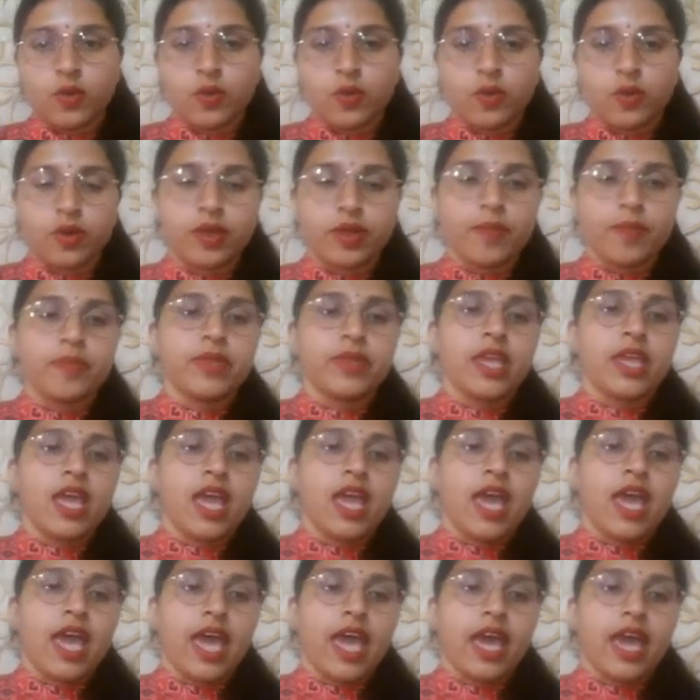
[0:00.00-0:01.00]
Okay,
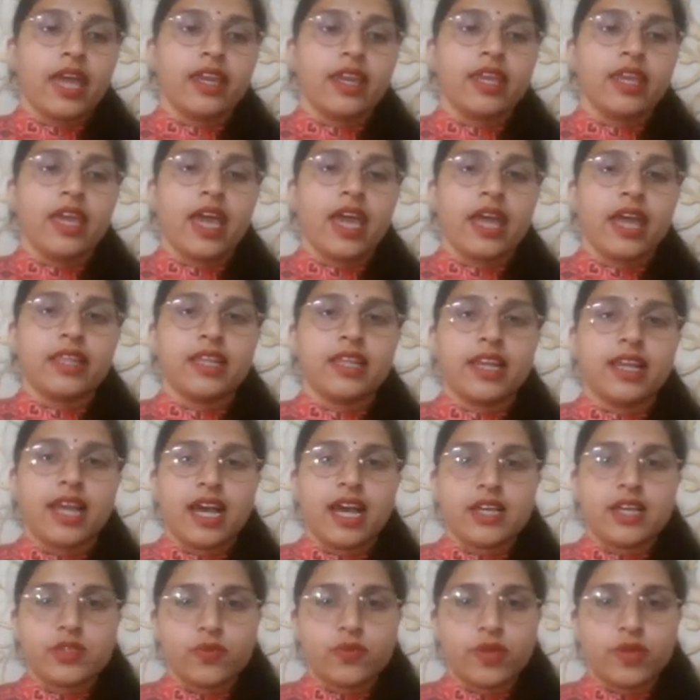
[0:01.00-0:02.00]
and at the
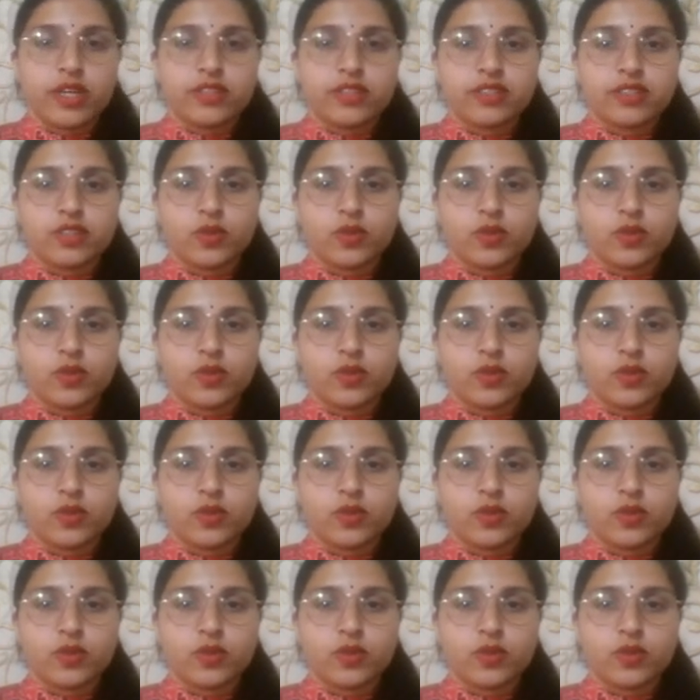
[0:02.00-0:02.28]
last we are